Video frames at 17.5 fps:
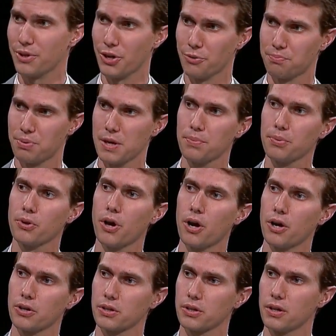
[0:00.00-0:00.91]
You know, people
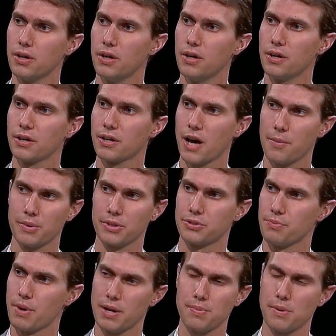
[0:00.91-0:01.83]
aren't
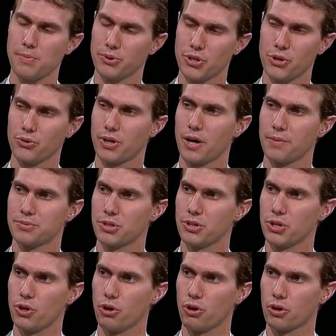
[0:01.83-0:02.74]
coming, many people don't come to
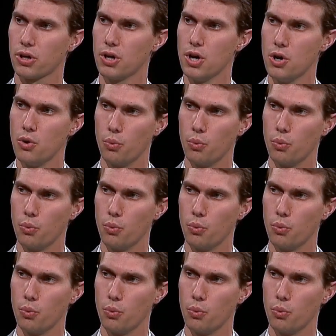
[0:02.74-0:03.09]
New York